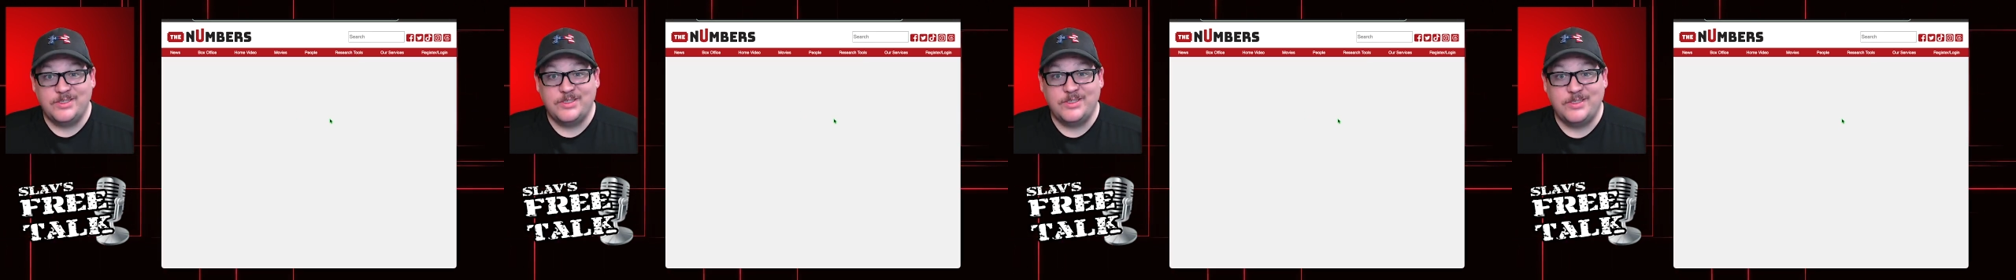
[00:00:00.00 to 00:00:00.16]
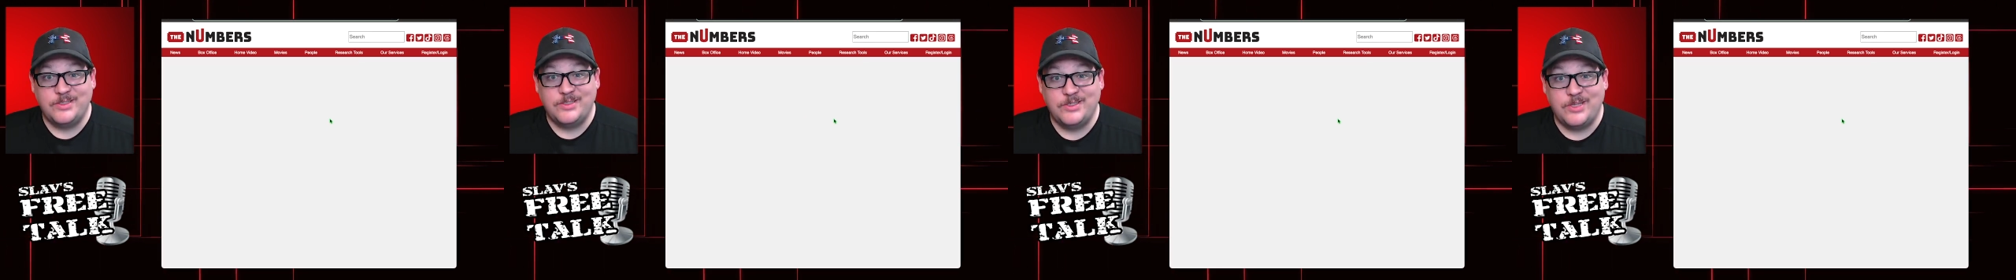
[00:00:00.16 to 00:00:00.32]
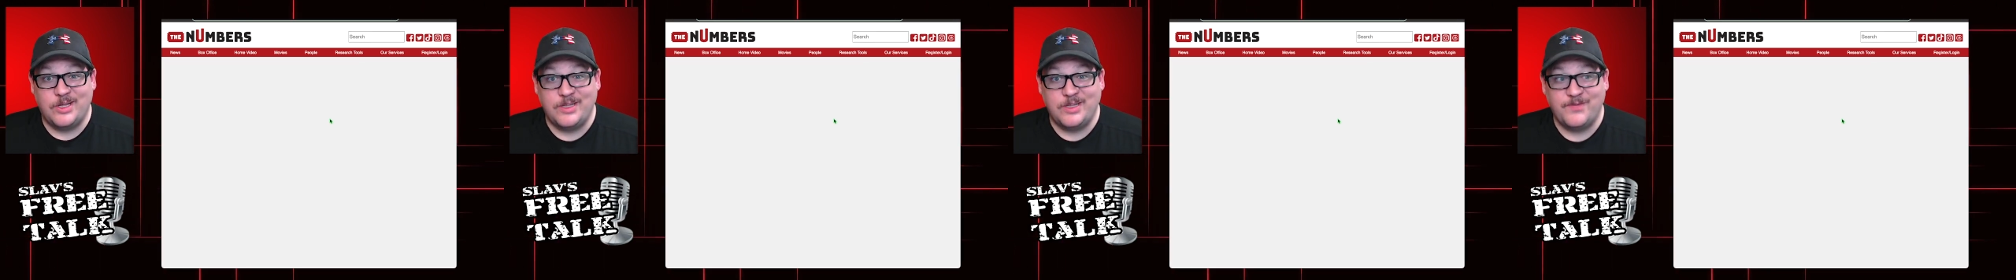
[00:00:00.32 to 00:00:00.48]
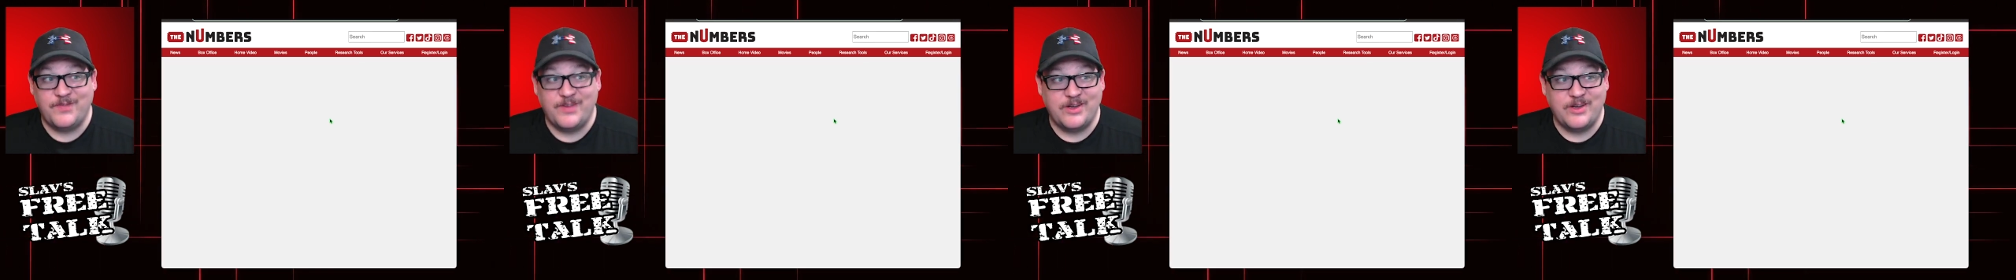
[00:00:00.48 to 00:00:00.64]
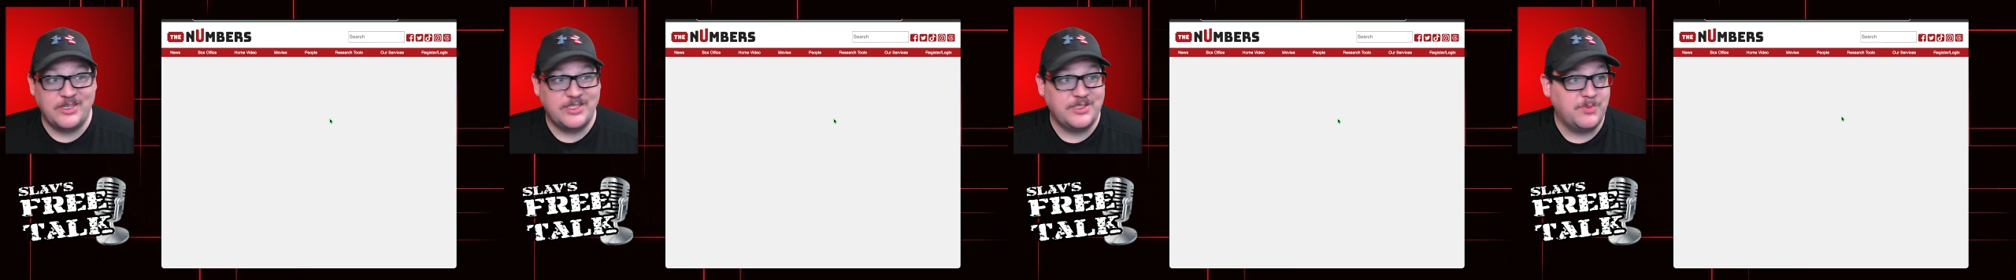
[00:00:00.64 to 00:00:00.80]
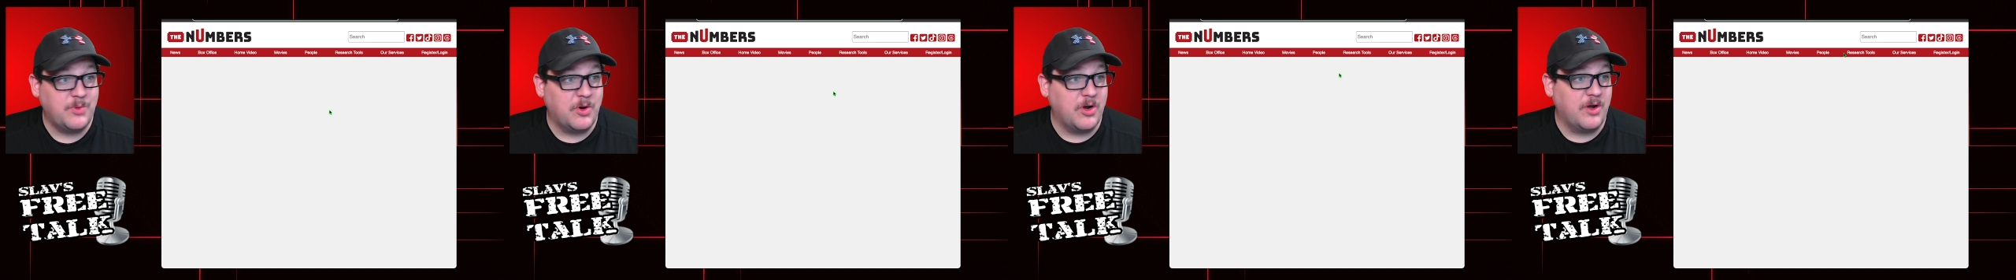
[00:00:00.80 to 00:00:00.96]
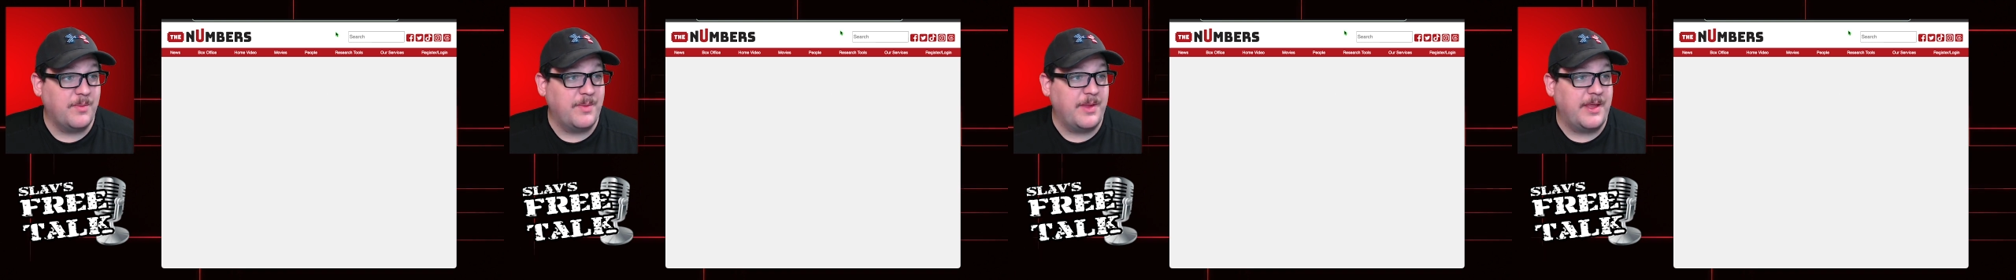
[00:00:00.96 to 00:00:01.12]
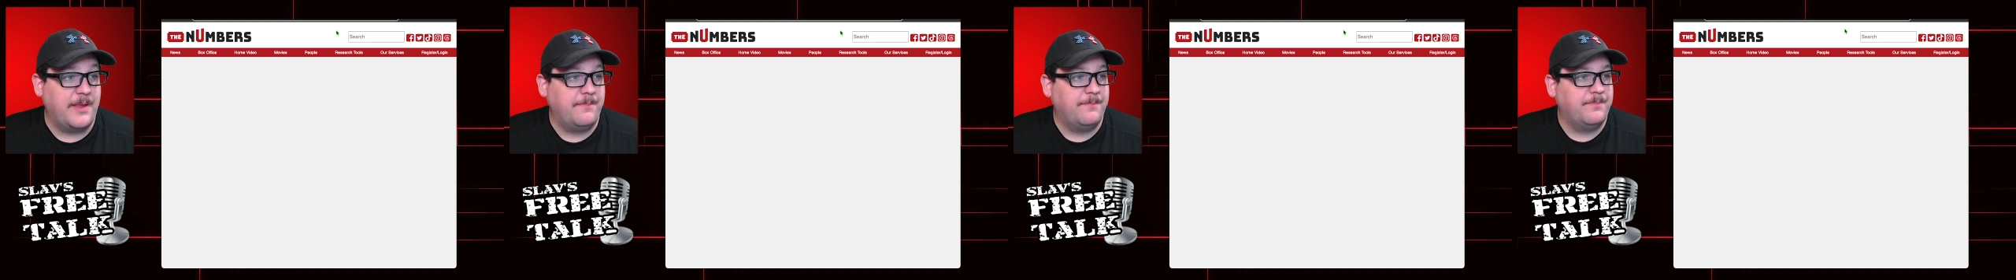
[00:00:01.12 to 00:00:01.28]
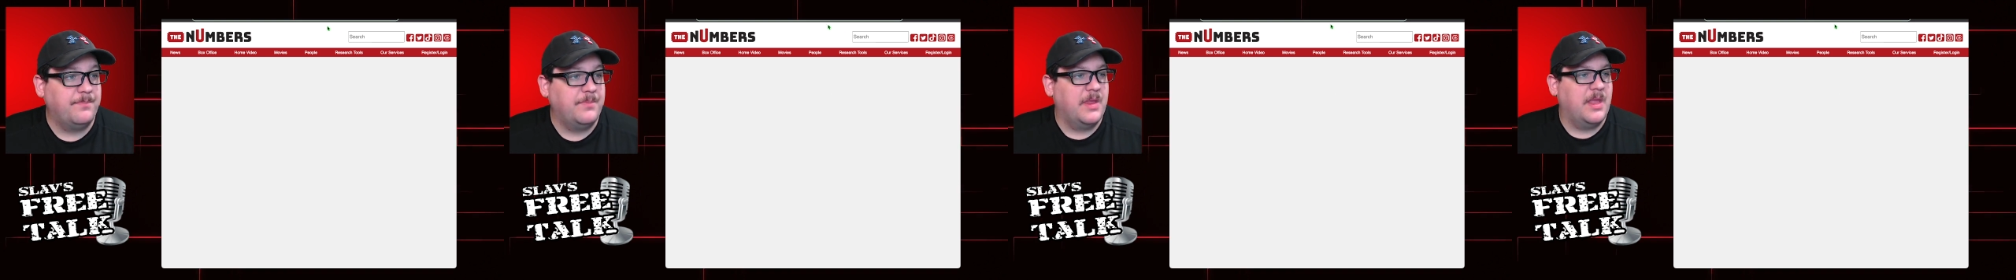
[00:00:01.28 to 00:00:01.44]
Not very smart of
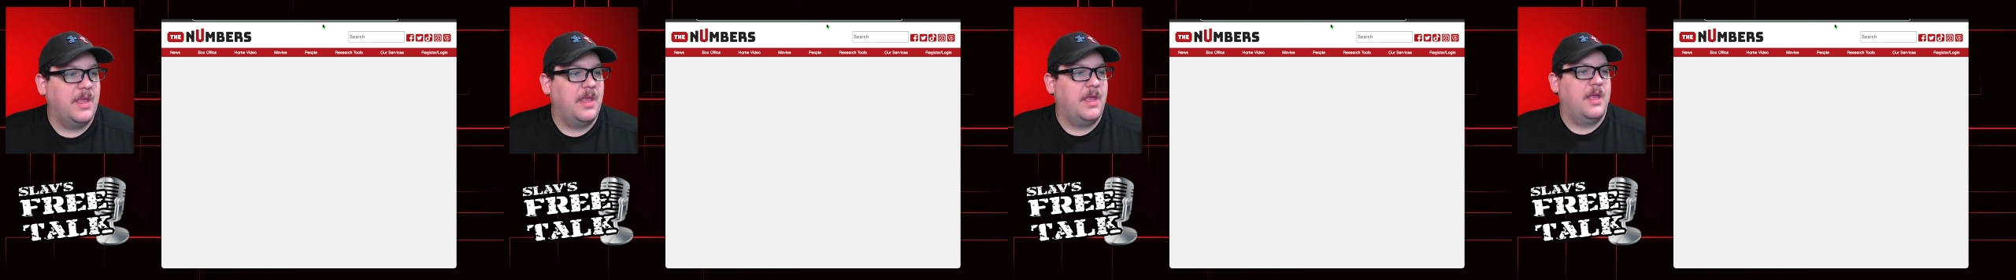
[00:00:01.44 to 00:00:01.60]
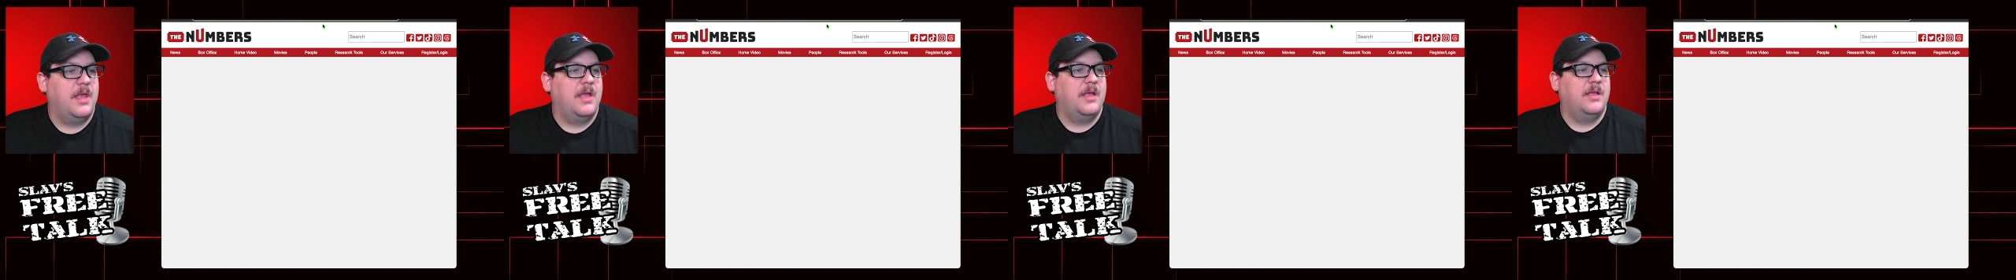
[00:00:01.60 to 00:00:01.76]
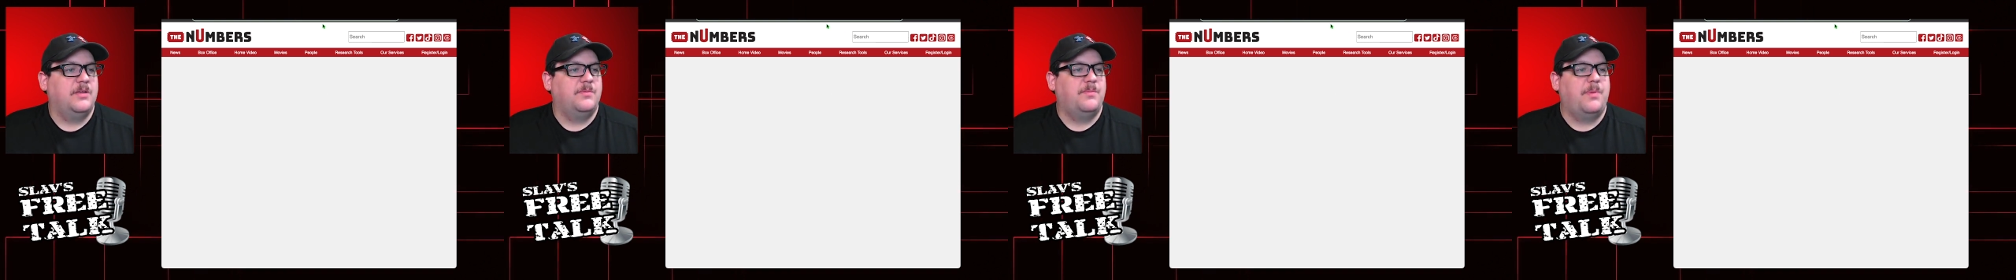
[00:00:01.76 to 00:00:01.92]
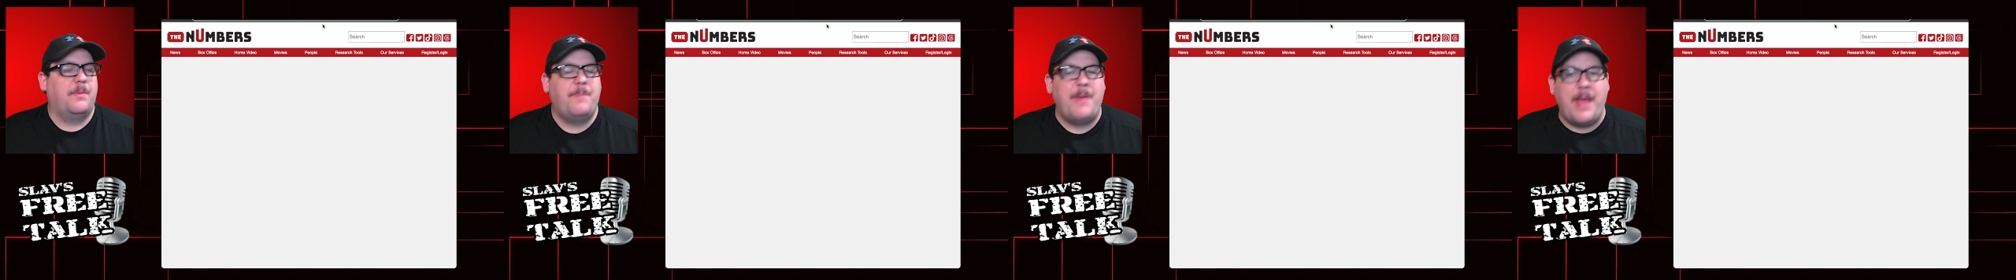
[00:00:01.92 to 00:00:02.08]
me. But